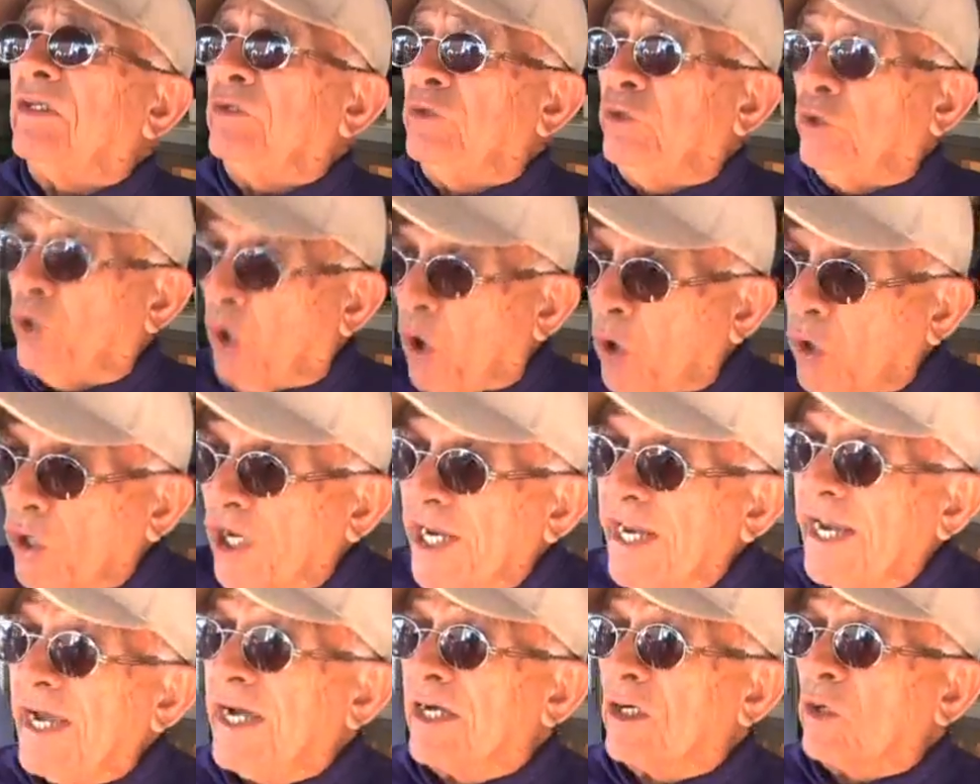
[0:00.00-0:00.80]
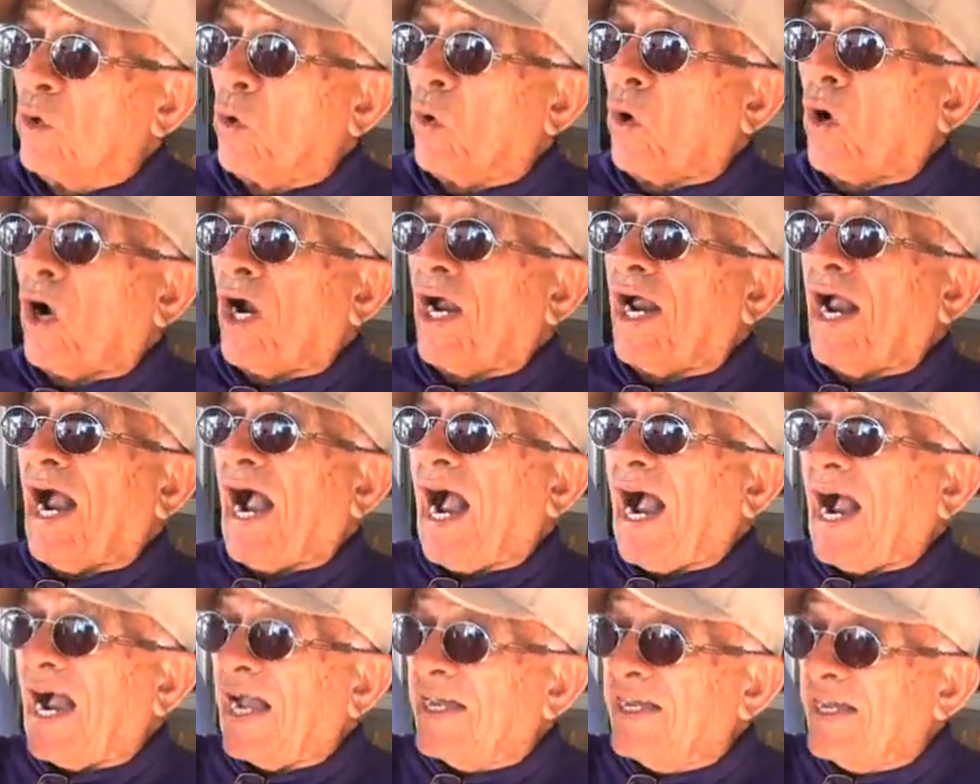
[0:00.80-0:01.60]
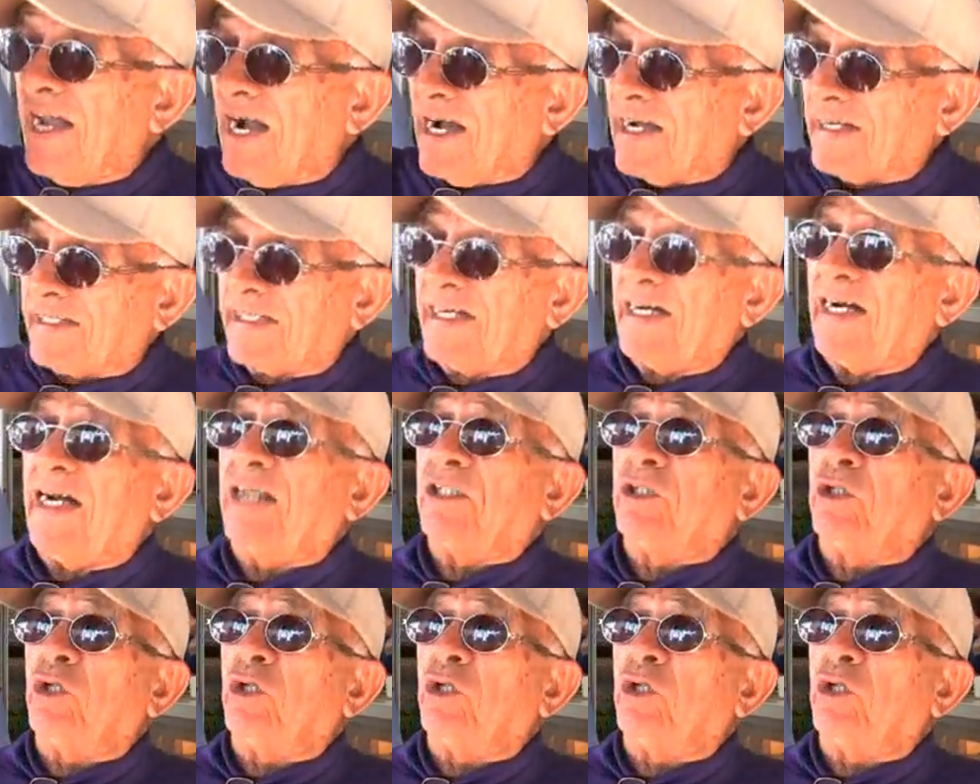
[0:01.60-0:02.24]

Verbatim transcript: I want there to be relations